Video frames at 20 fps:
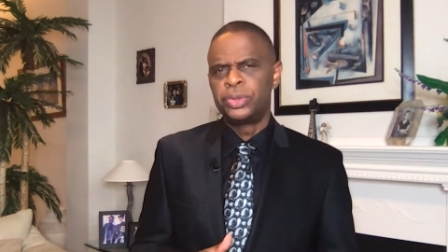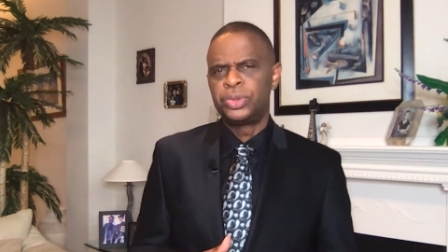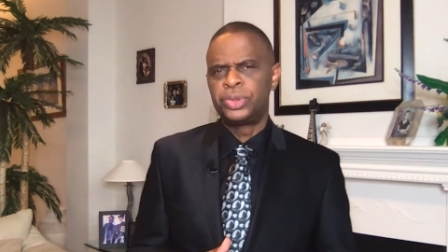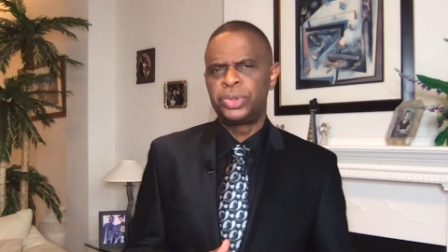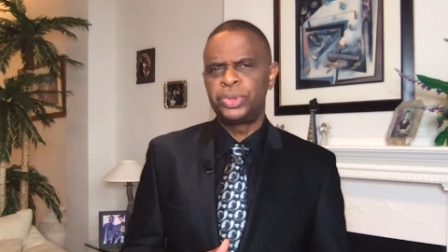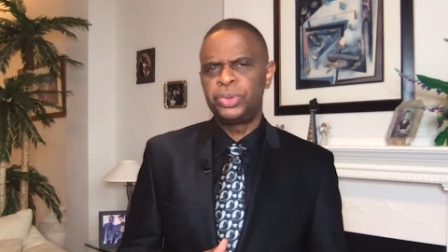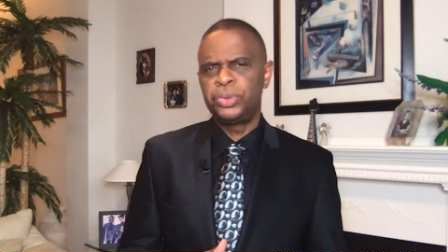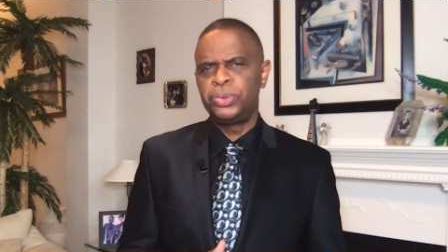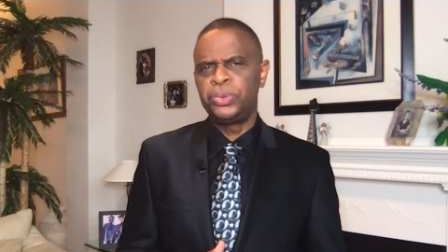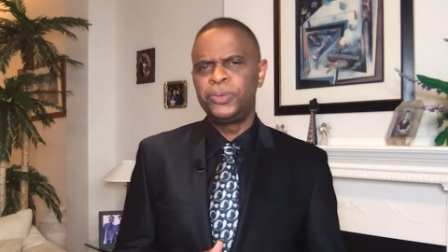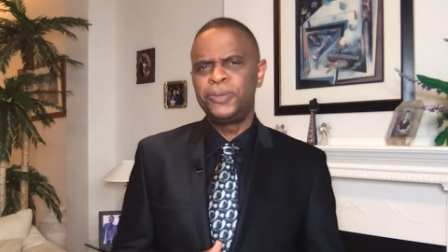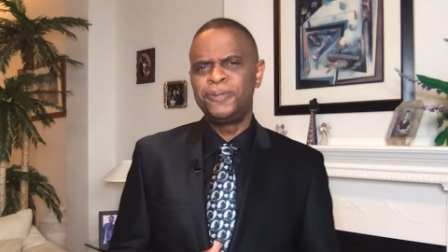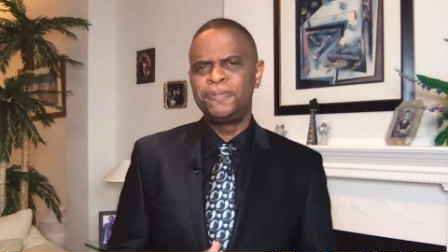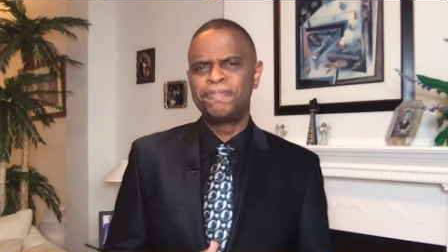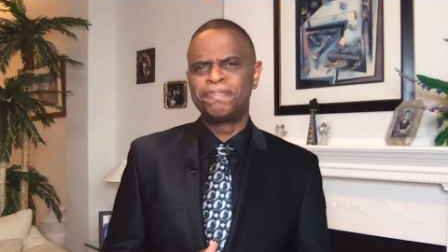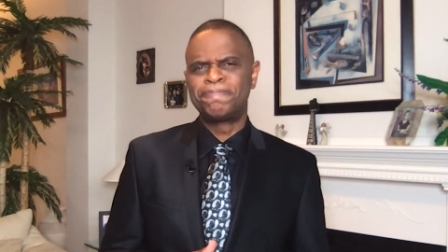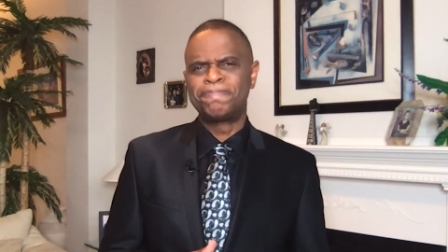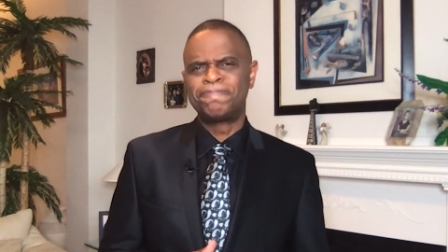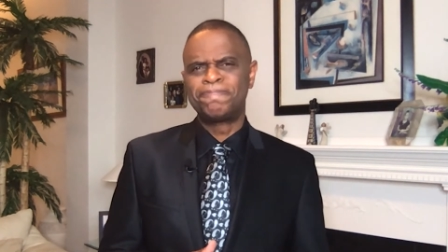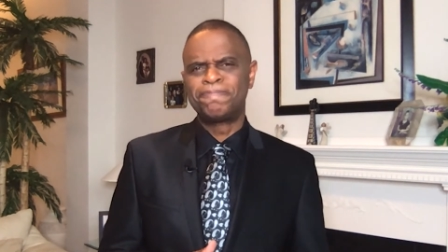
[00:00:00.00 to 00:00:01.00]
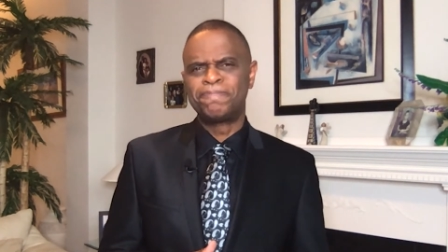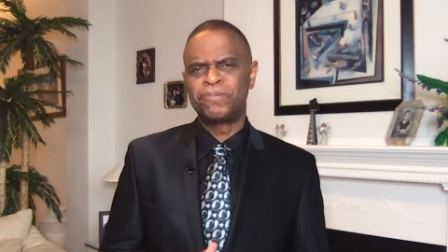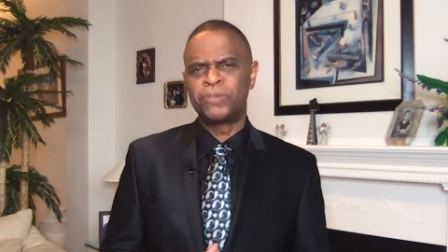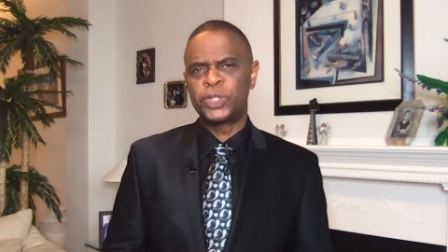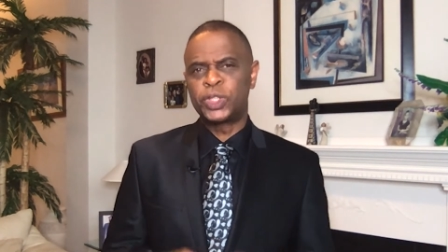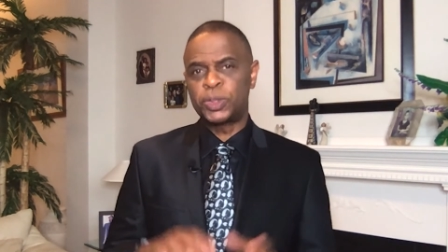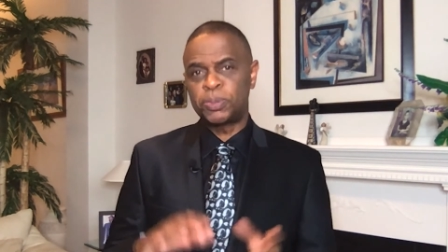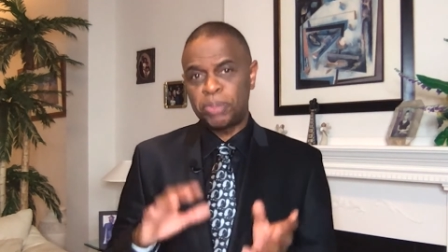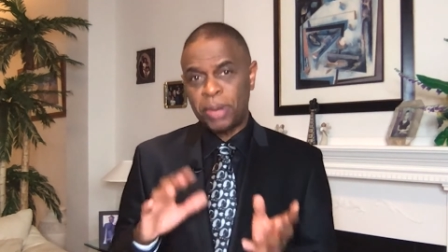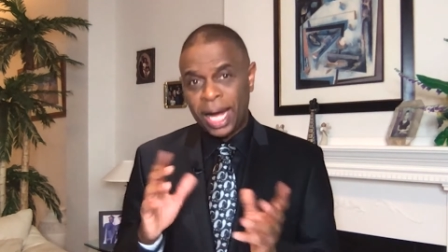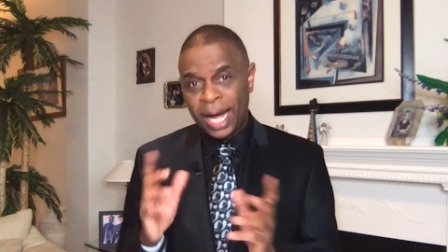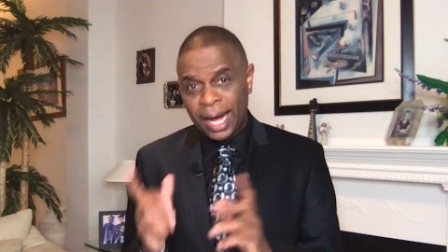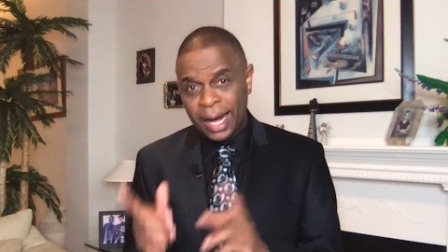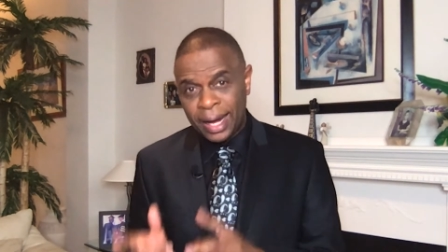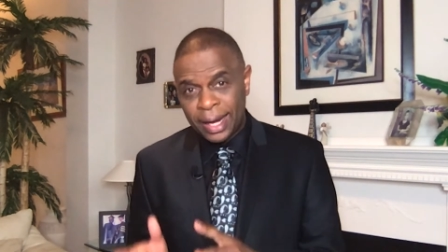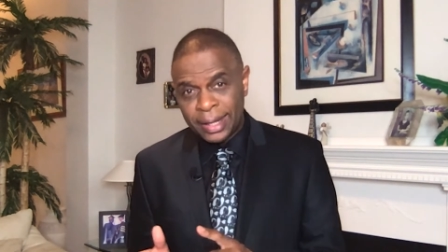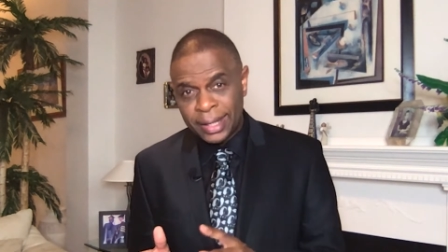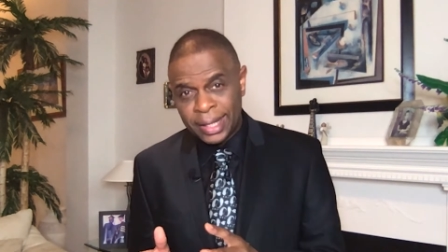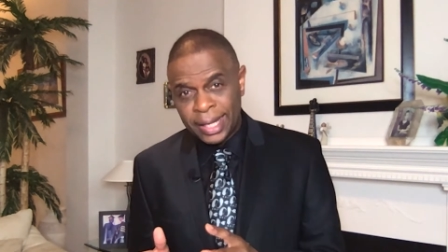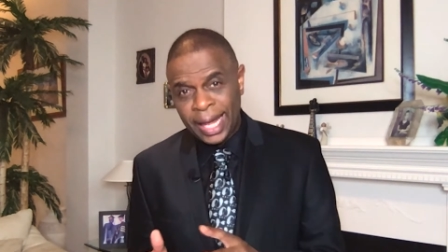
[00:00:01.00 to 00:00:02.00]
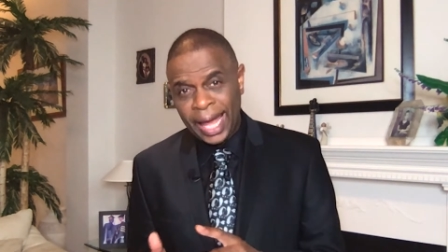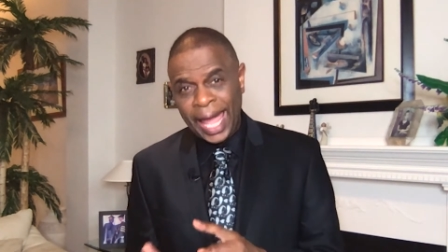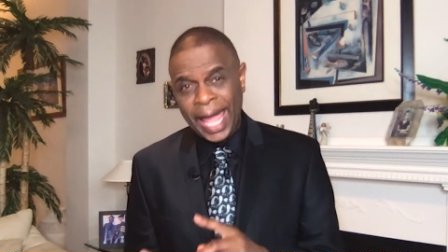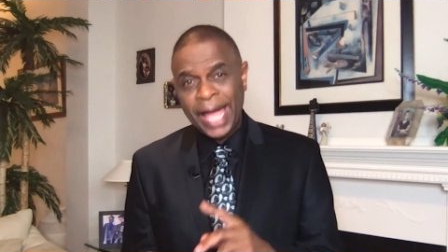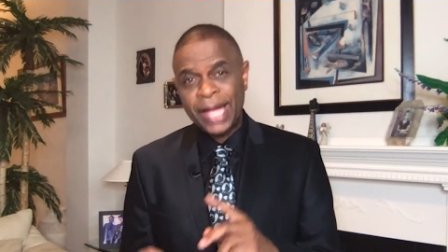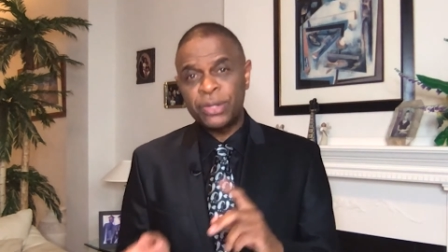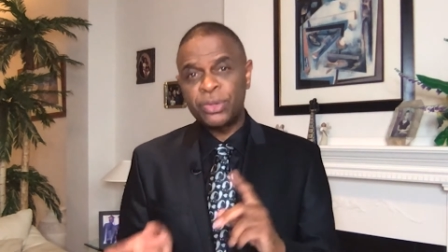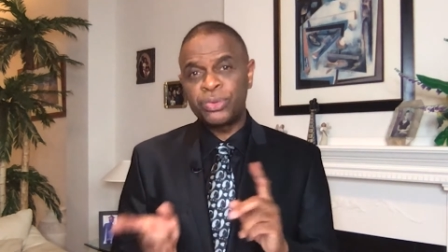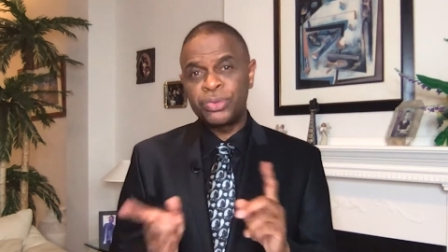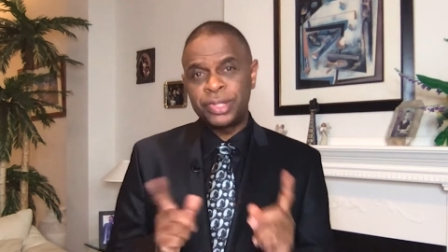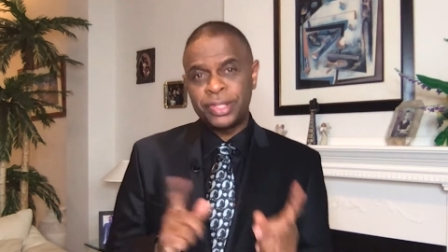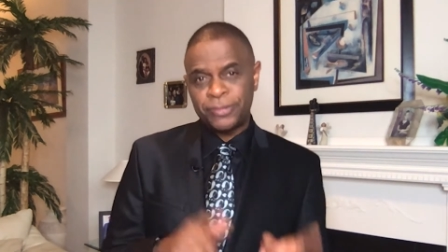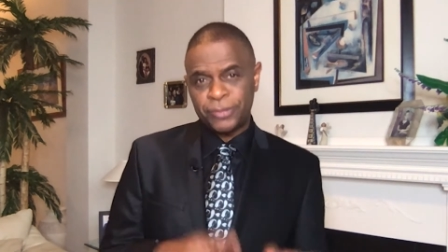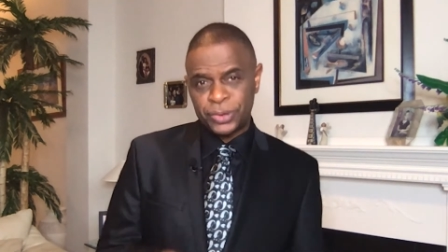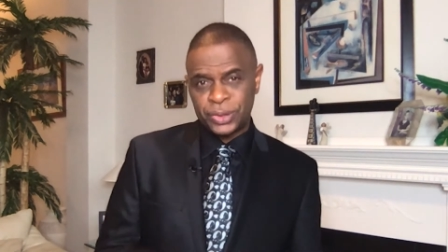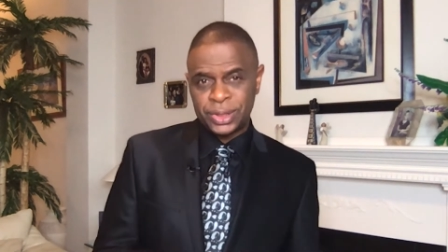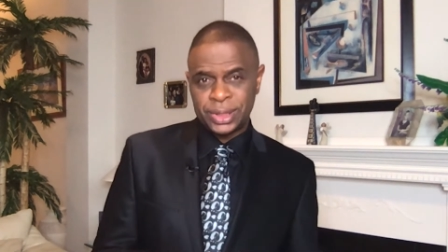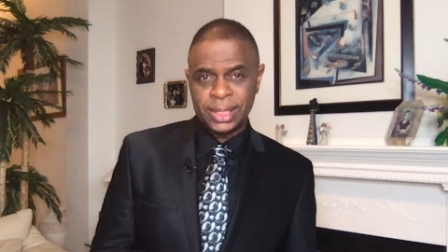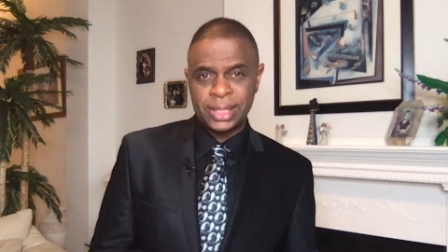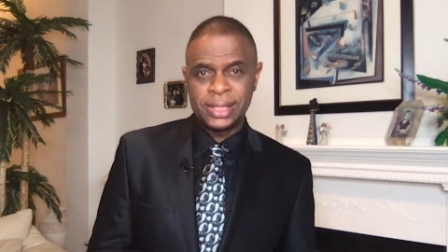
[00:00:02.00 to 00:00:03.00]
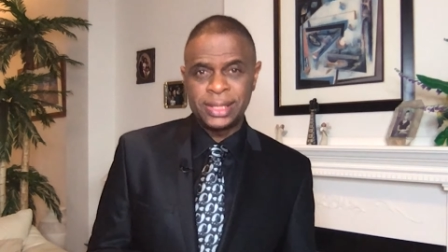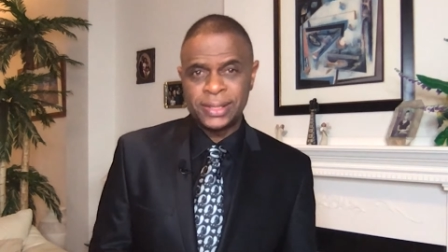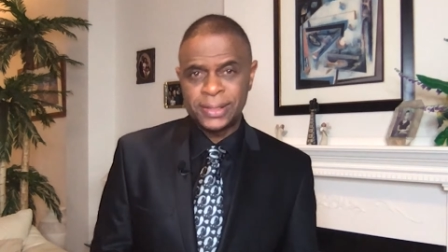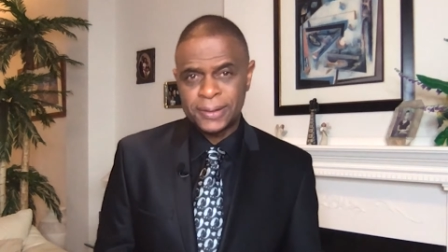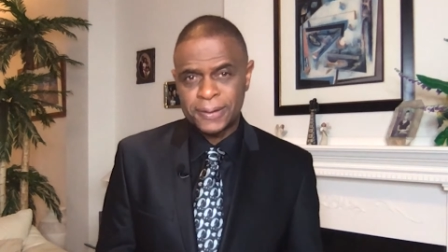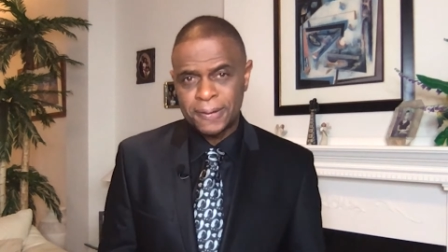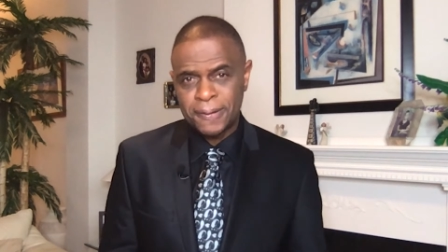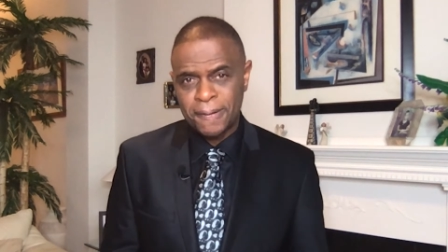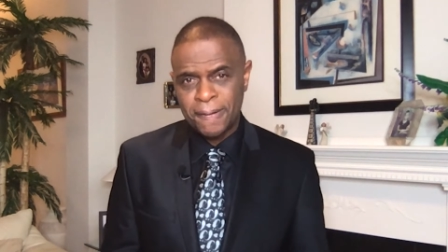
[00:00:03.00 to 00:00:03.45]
to respond and handle differences,